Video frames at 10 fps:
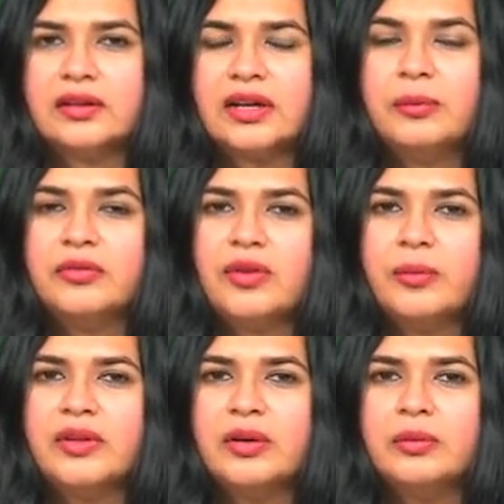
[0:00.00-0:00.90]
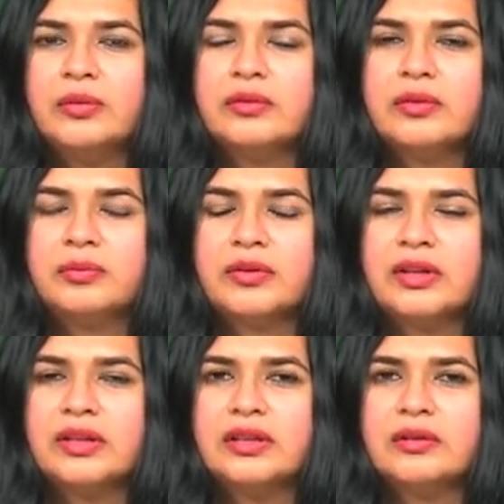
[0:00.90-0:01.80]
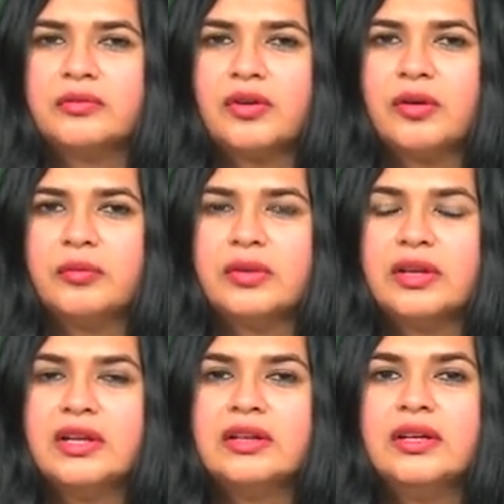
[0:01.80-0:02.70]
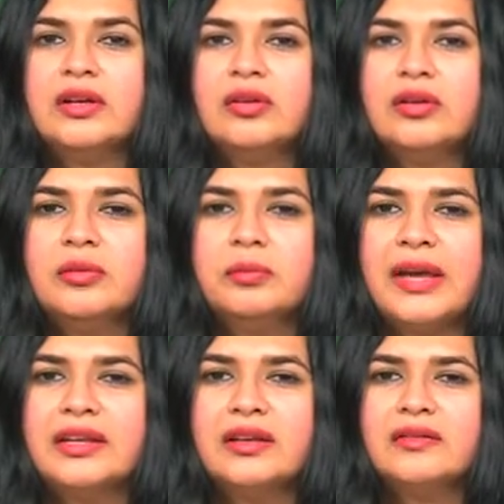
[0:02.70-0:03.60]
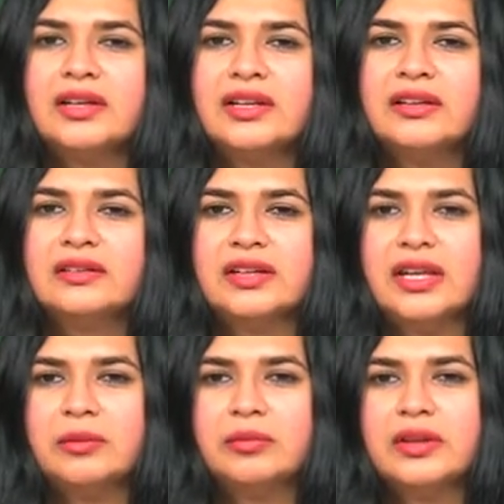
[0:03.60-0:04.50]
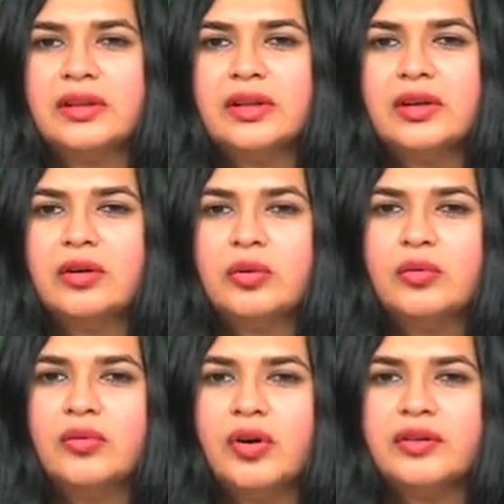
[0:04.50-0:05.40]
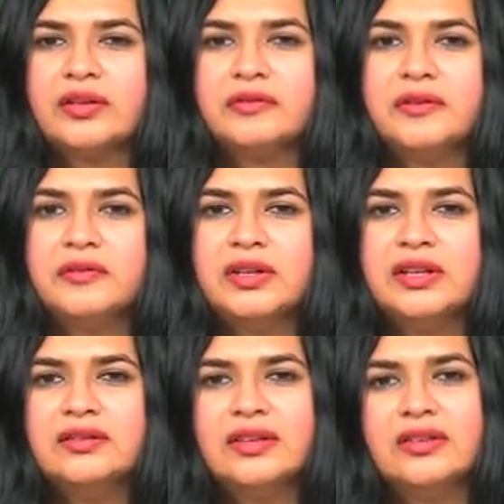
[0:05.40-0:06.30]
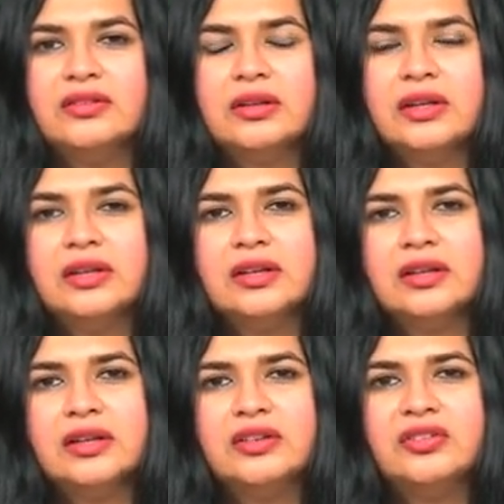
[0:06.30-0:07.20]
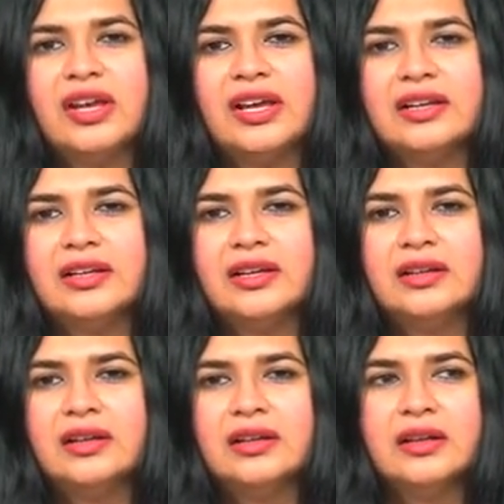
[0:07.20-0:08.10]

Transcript: comes from the from Niccolo Machiavelli's name, who was a 15th century Italian